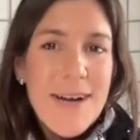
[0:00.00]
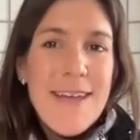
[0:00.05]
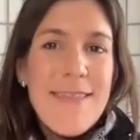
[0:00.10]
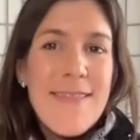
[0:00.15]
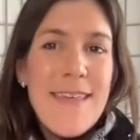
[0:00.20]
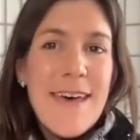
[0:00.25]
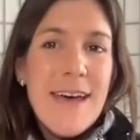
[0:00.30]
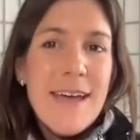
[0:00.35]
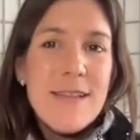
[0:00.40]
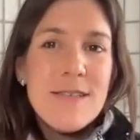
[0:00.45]

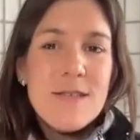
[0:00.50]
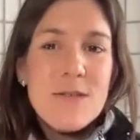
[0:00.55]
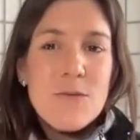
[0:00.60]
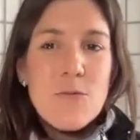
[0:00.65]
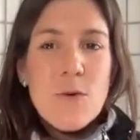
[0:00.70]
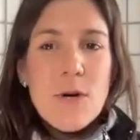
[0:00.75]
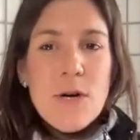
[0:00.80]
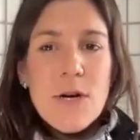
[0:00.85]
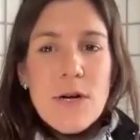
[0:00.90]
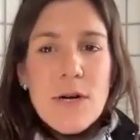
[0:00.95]
And that's
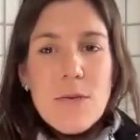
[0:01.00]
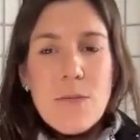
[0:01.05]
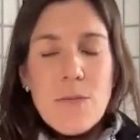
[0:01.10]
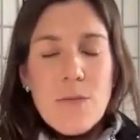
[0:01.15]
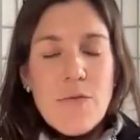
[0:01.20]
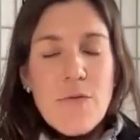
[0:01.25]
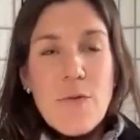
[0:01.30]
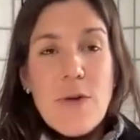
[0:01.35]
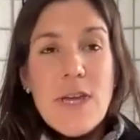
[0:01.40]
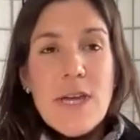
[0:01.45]
where,
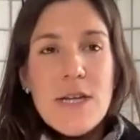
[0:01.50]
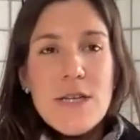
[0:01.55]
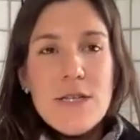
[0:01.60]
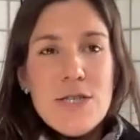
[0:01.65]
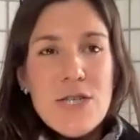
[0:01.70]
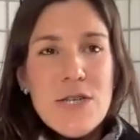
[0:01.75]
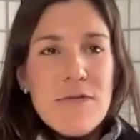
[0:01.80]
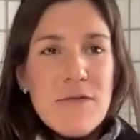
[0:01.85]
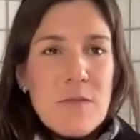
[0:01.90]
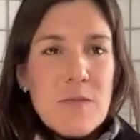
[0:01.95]
if we can
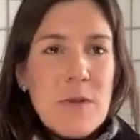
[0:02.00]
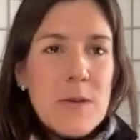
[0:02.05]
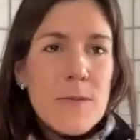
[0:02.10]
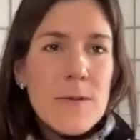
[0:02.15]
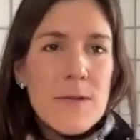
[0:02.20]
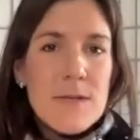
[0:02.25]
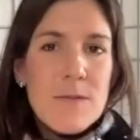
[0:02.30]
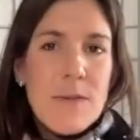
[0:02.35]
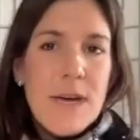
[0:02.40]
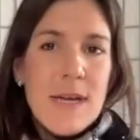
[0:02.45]
shift
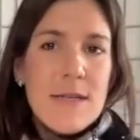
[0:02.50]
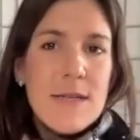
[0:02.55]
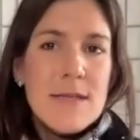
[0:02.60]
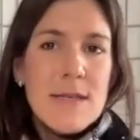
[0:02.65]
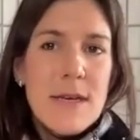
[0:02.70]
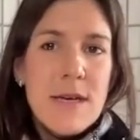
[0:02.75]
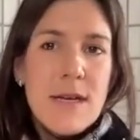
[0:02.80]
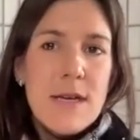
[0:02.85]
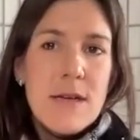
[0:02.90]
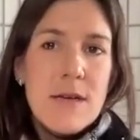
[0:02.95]
people's mindset